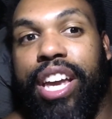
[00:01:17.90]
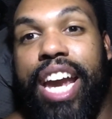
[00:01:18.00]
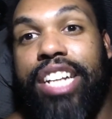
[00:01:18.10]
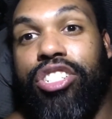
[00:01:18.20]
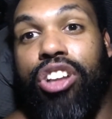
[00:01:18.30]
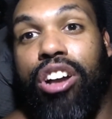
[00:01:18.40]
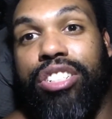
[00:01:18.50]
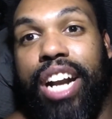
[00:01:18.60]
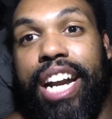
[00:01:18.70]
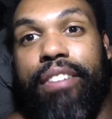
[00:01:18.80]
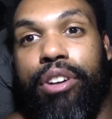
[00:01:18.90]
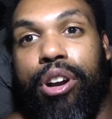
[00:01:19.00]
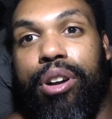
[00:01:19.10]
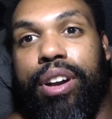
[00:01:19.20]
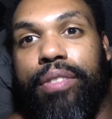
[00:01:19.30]
it's stocks that I never
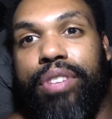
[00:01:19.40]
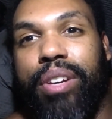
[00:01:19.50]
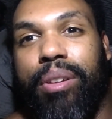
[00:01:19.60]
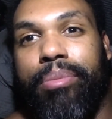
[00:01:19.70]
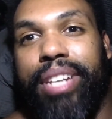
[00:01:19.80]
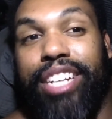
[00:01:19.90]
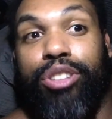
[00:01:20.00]
heard of. You get what I'm saying?